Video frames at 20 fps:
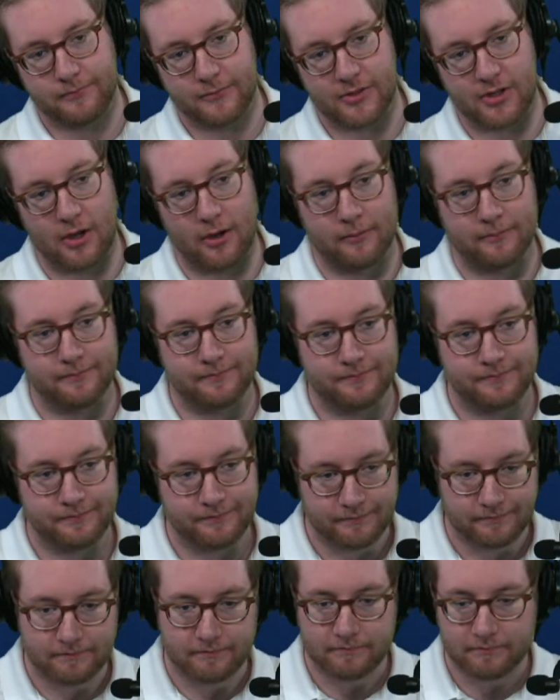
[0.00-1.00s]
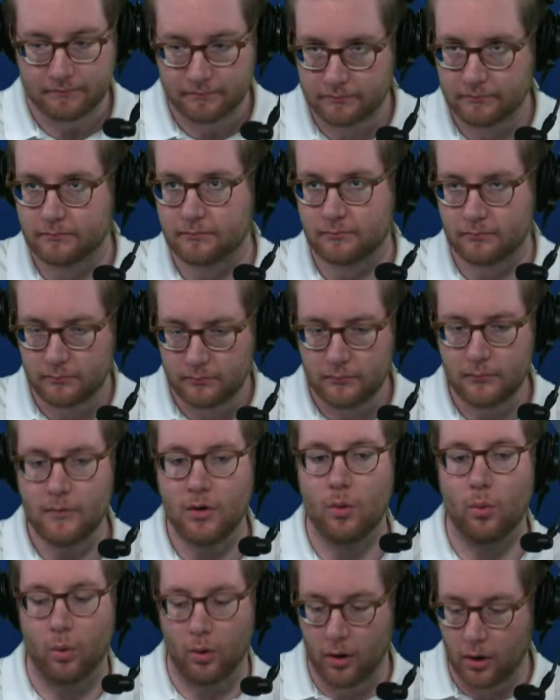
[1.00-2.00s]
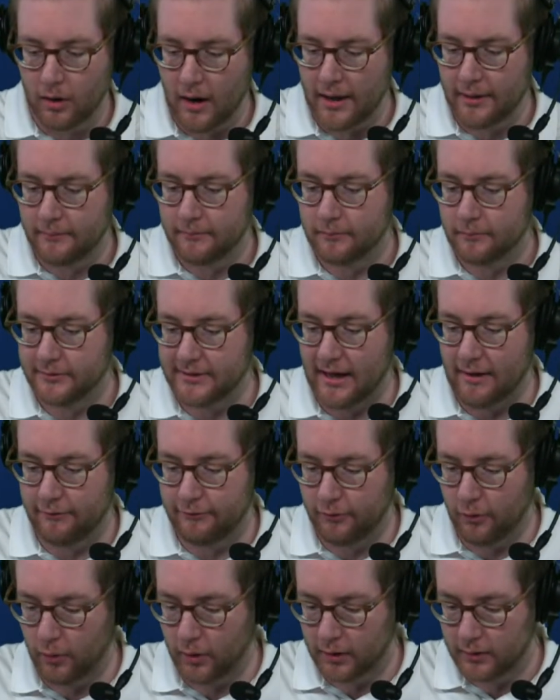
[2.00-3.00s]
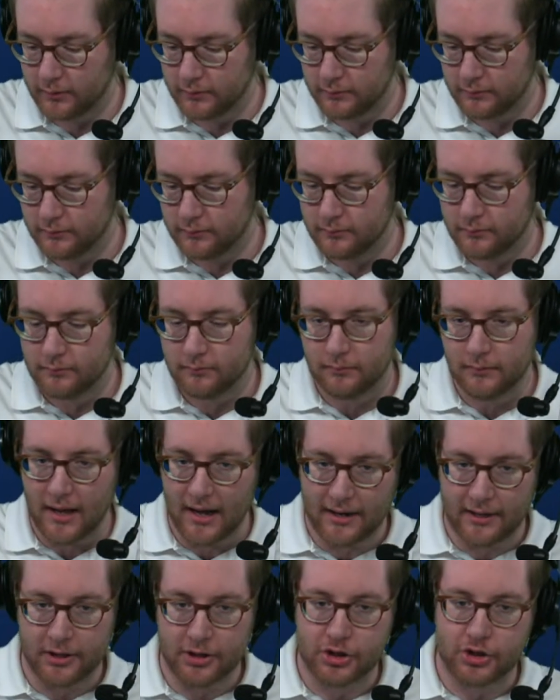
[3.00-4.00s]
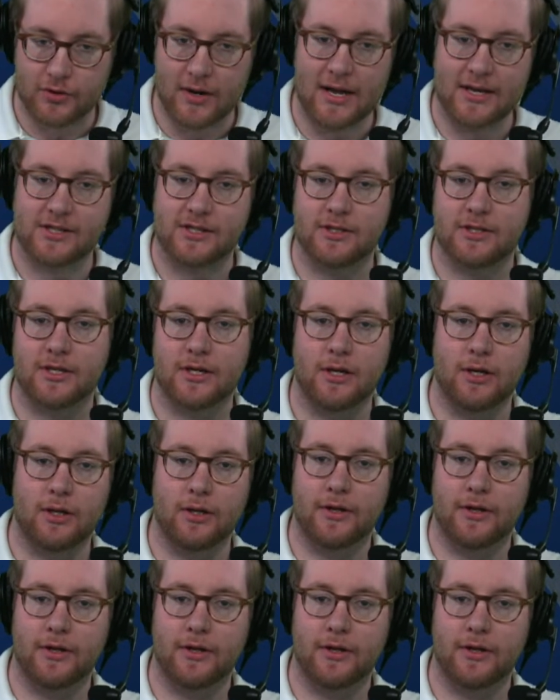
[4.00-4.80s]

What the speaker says: So, we're all right. Down 4. Not going to stress until